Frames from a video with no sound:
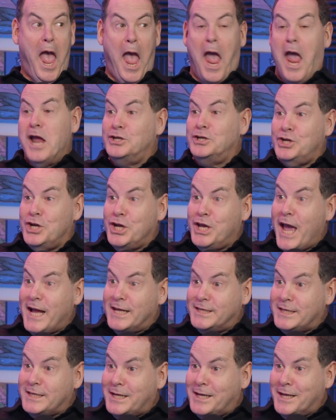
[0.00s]
And she
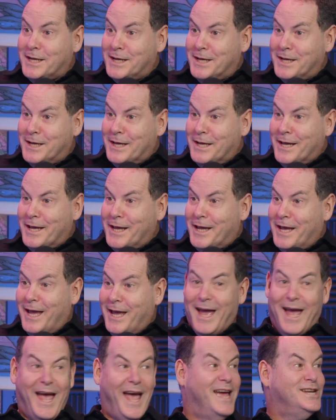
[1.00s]
gets it.
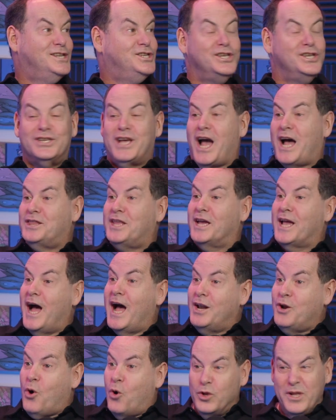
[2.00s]
And she's got the
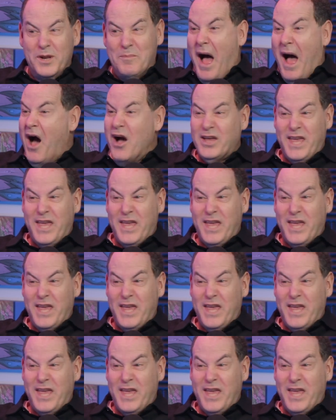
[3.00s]
gun holding him. I'll